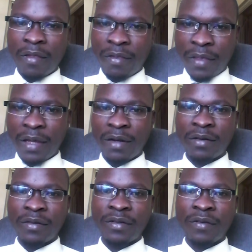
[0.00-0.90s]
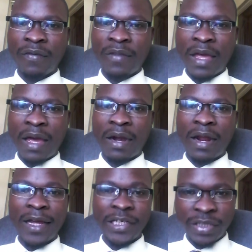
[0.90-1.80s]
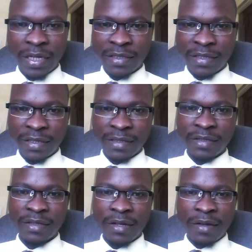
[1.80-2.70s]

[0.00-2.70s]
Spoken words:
then there are high chances